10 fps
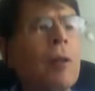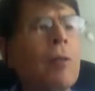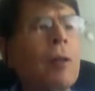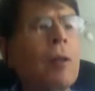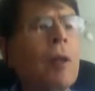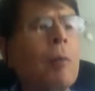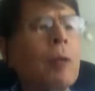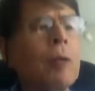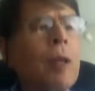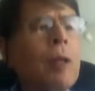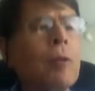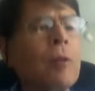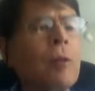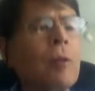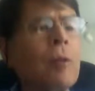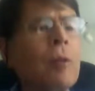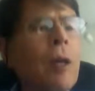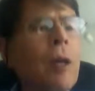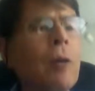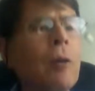Give you a couple seconds to do
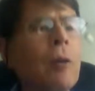that.